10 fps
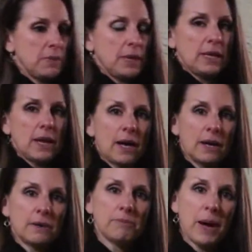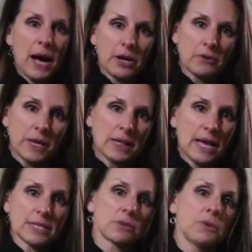be a pottery
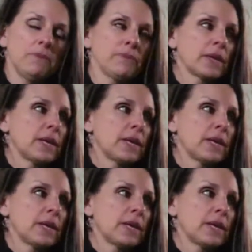classroom,